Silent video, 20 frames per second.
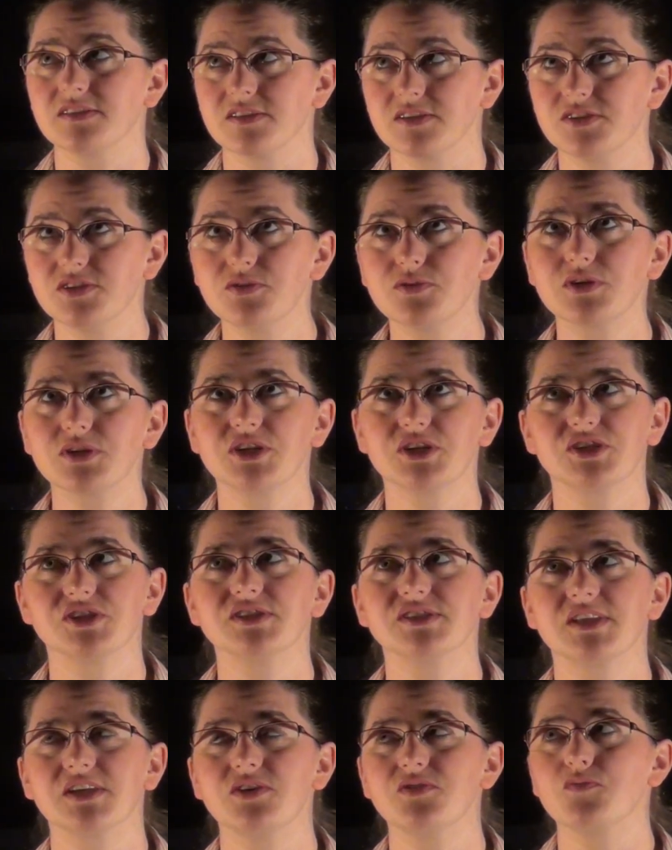
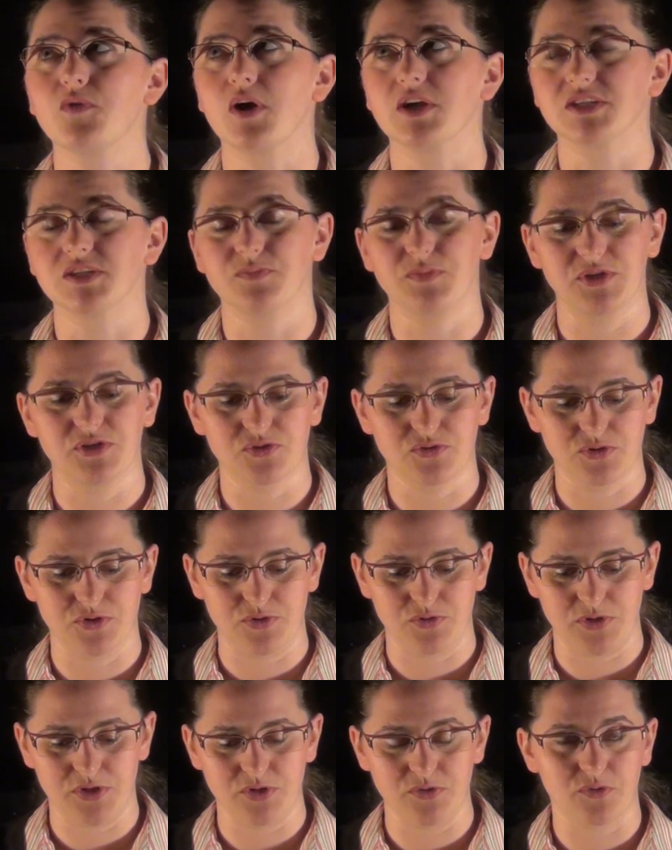that you want to be
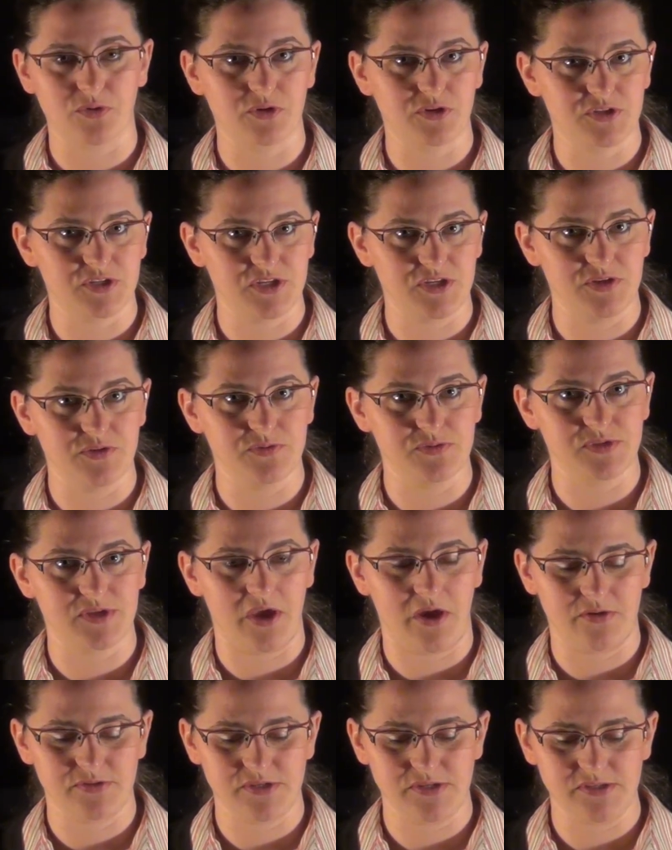true in order to use
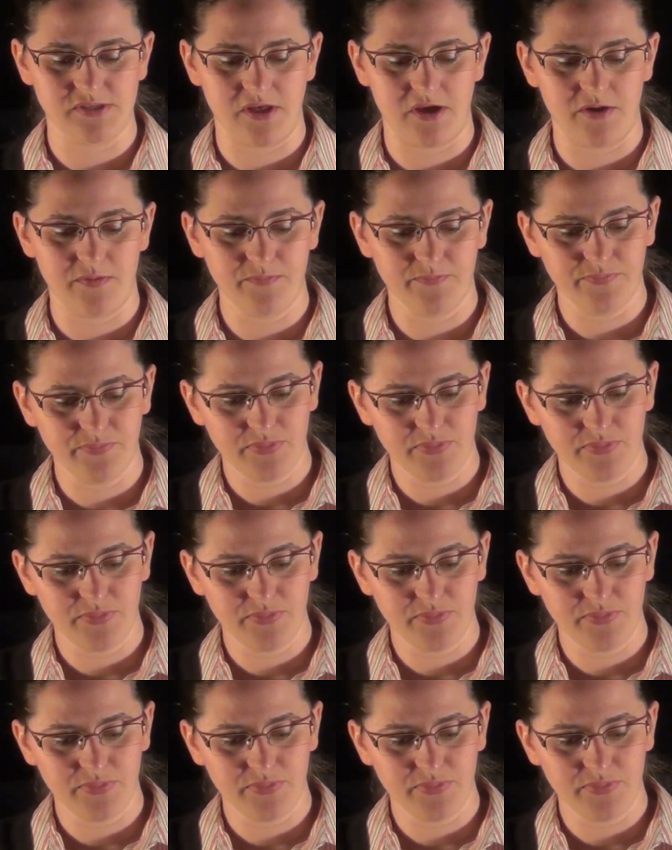Gauss's law.